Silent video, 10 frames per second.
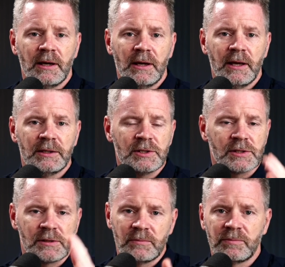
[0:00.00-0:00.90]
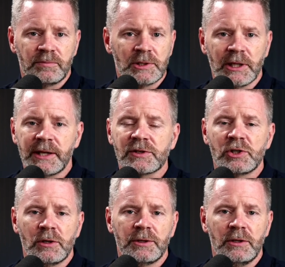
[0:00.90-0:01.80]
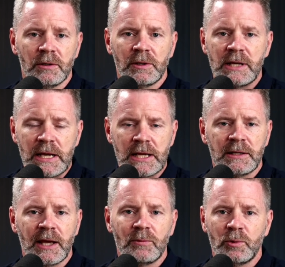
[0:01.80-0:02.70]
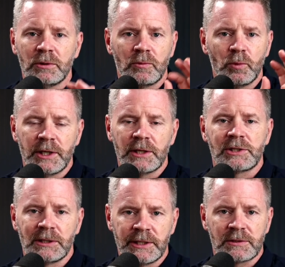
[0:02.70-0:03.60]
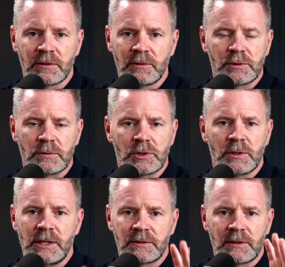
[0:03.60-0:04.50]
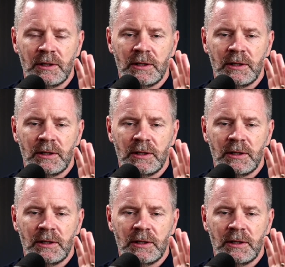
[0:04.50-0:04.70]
uh, and just let us know that you're in need, and we'll, we'll get you links to those retreats